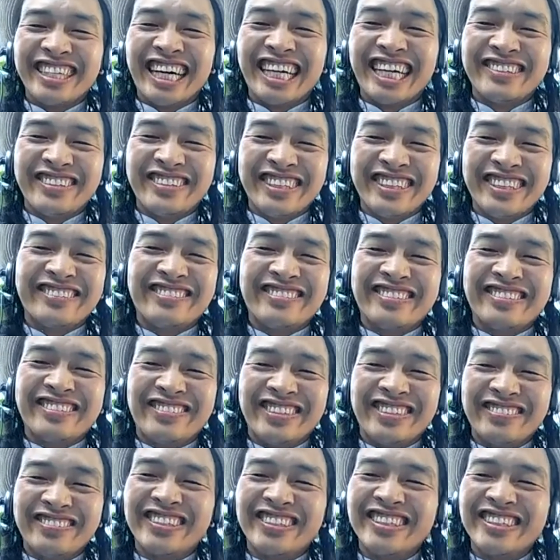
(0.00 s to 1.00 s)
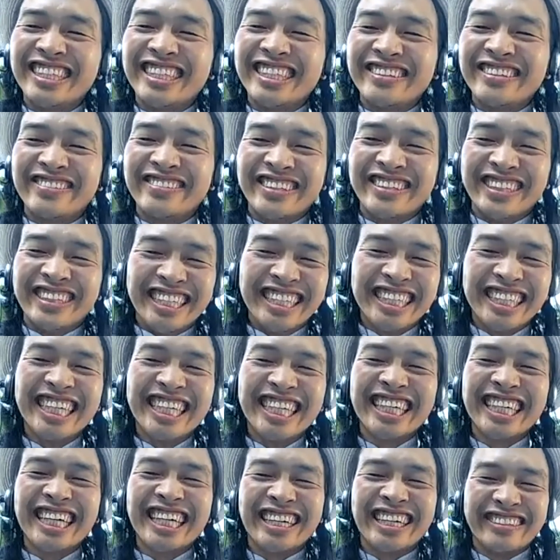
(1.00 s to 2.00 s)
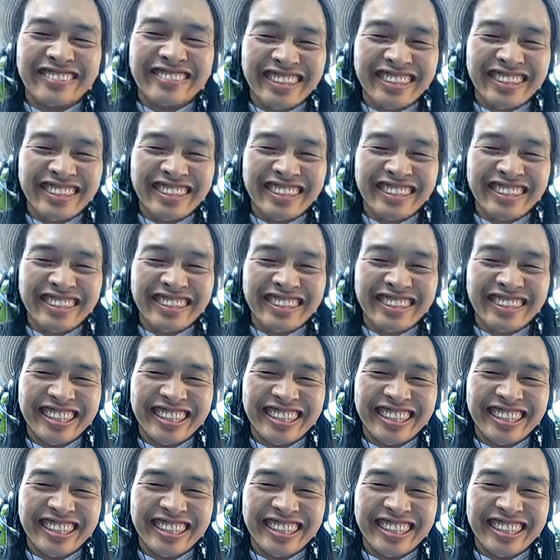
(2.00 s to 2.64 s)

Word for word: to be giving people if we are really